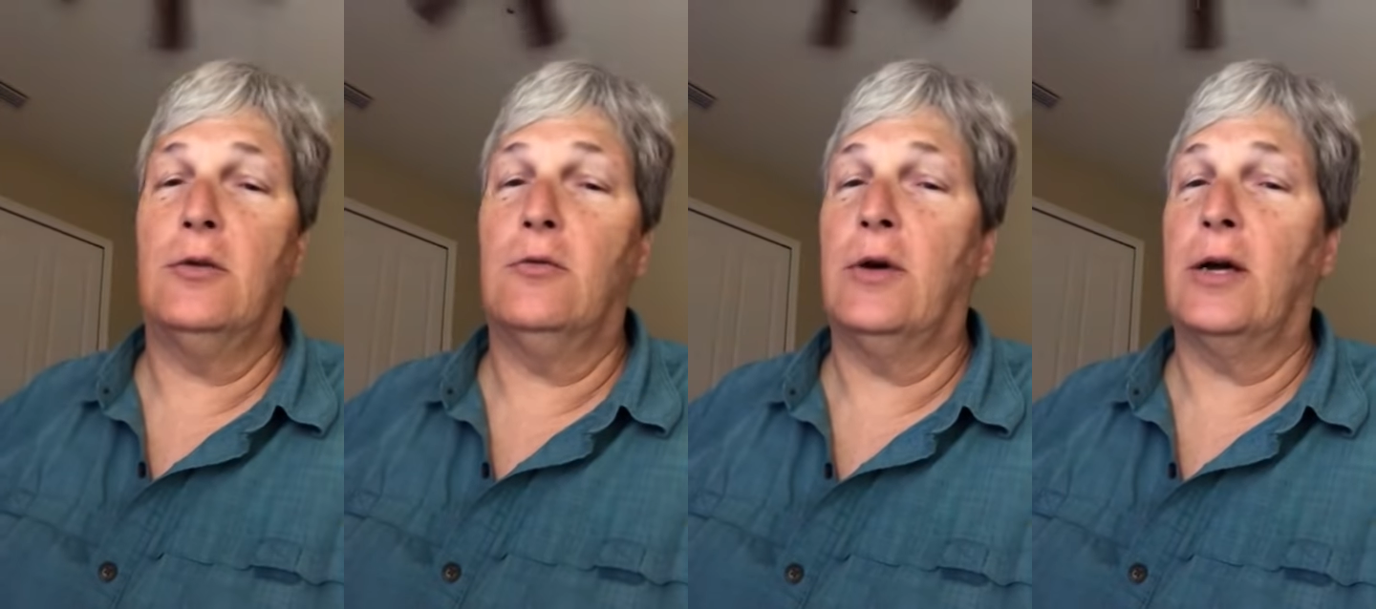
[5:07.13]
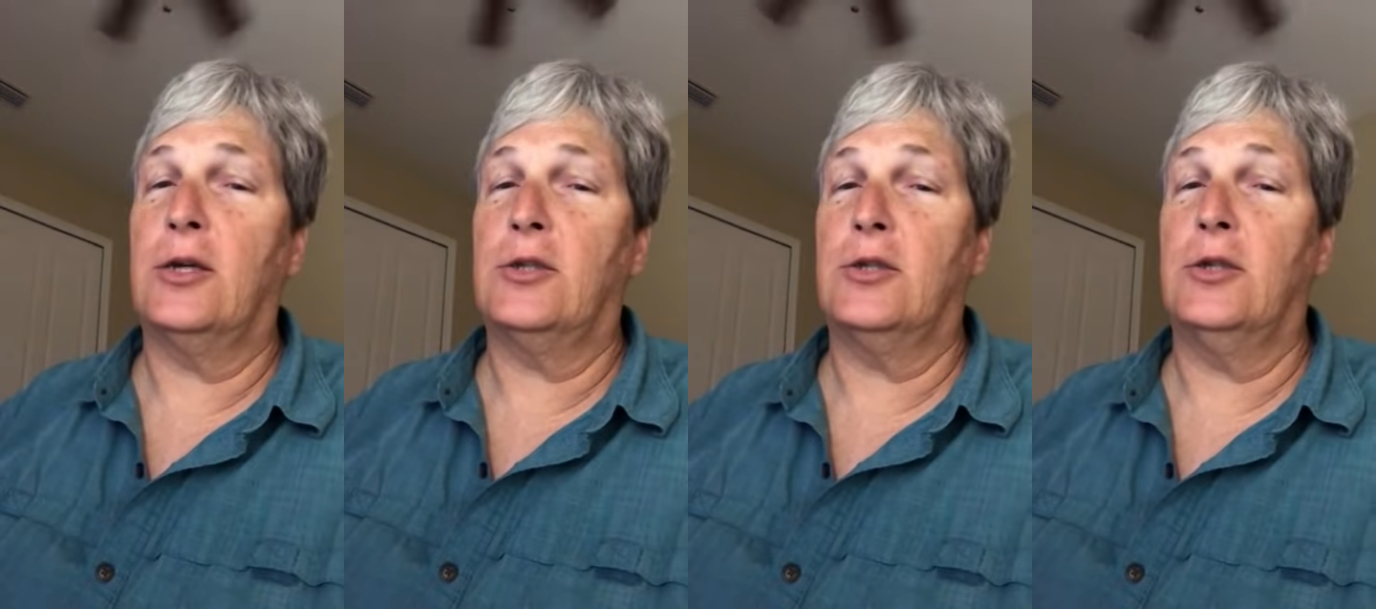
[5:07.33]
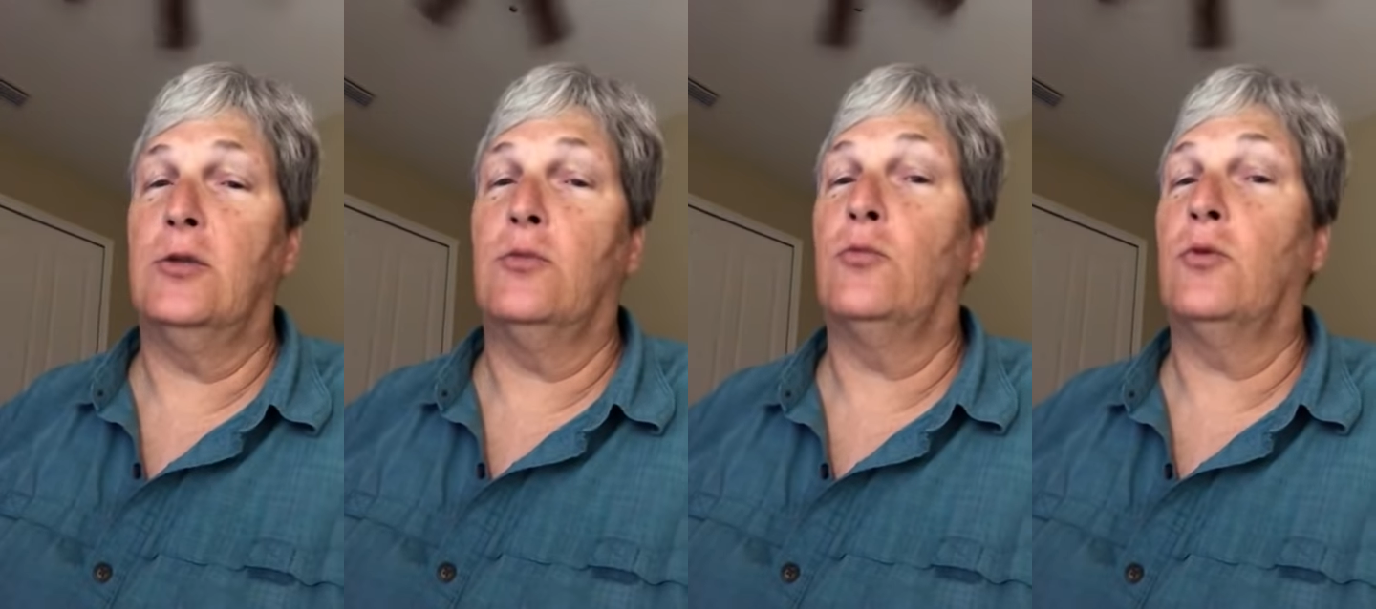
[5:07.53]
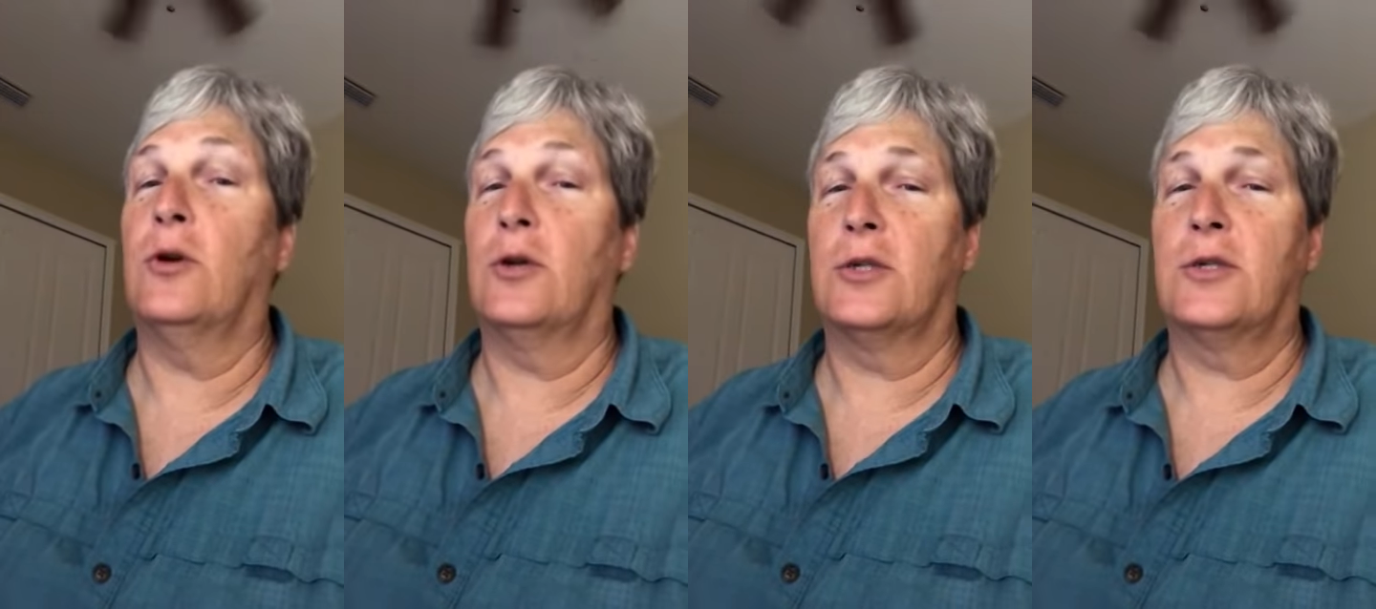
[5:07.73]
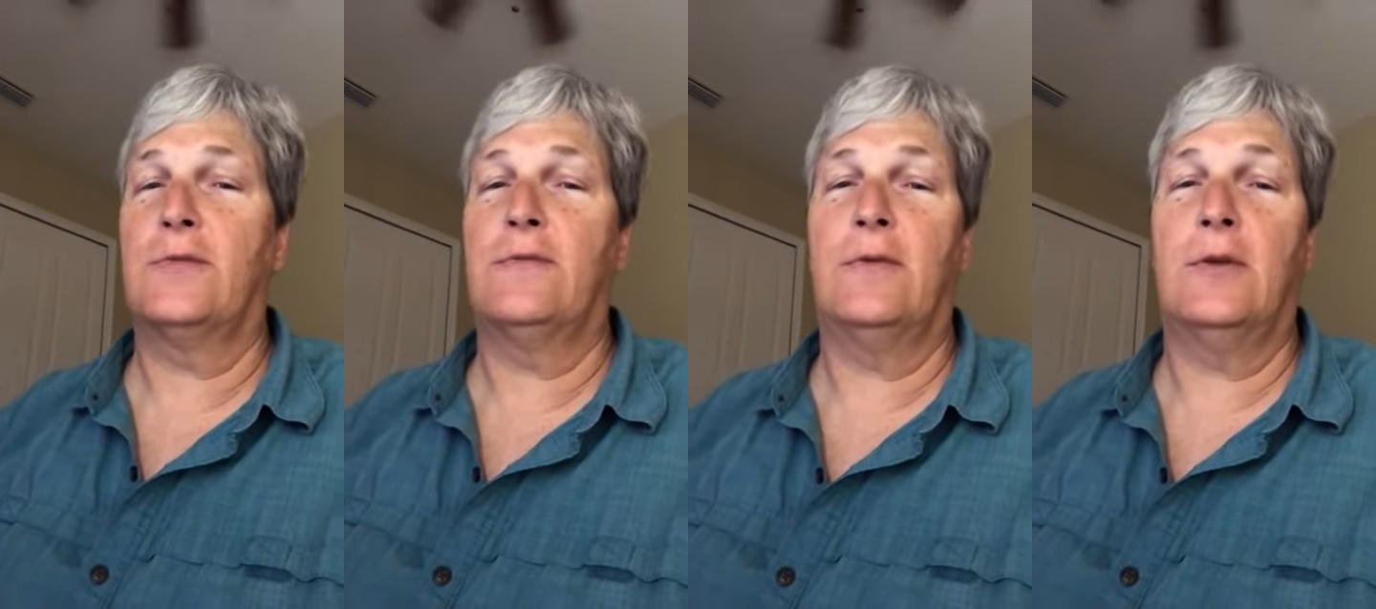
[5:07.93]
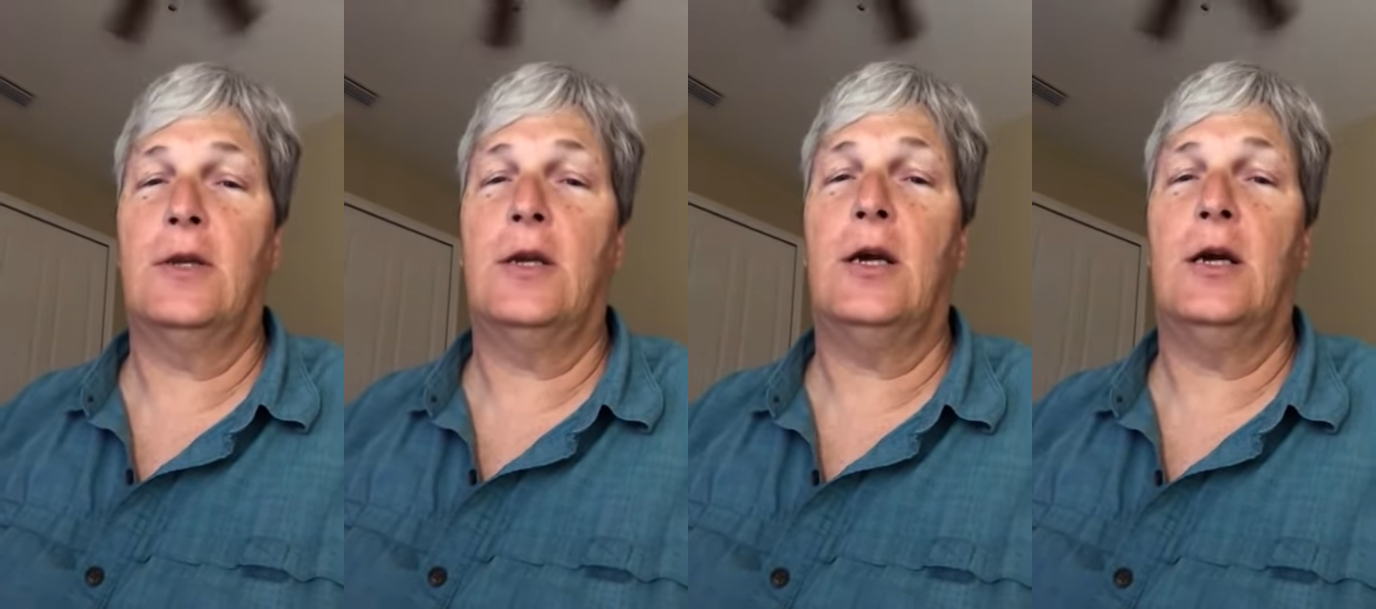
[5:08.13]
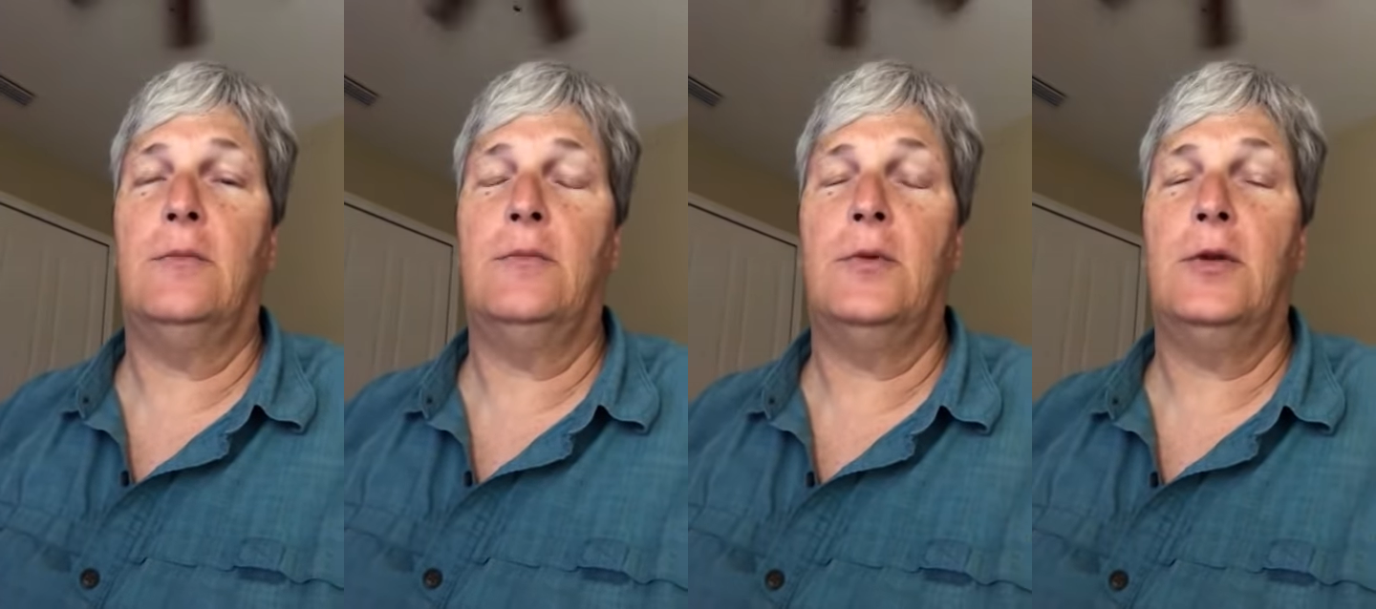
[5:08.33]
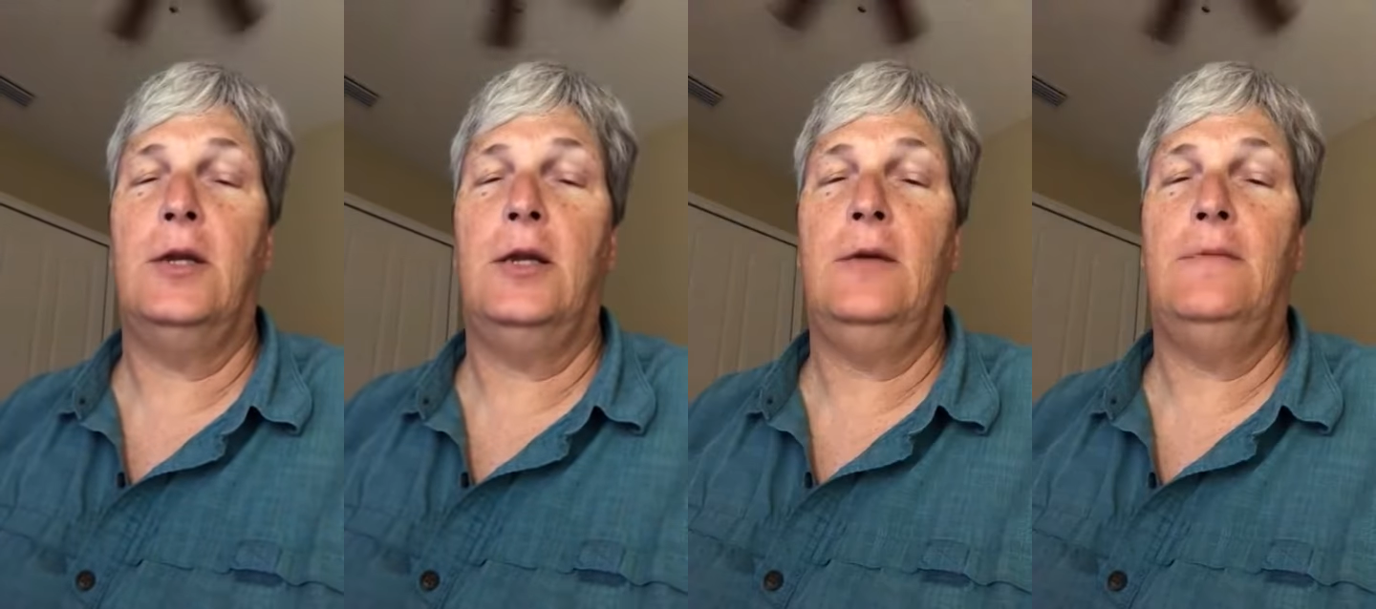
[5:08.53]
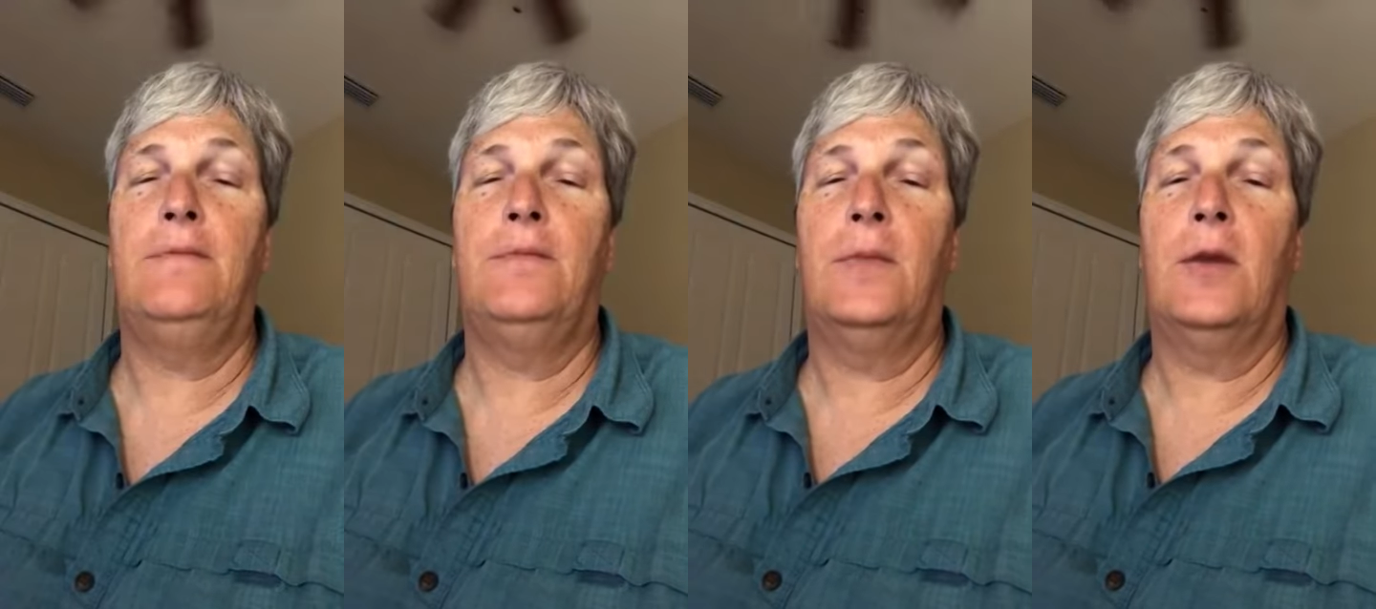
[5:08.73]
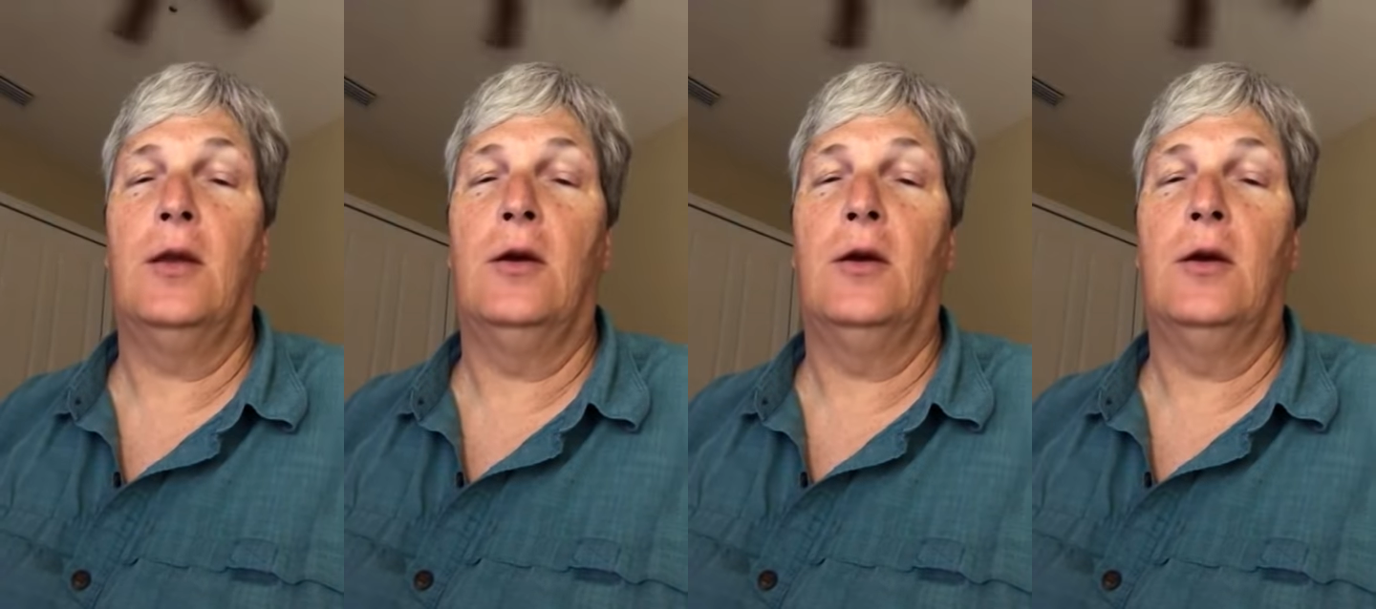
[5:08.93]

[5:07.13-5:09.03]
who actually works for the company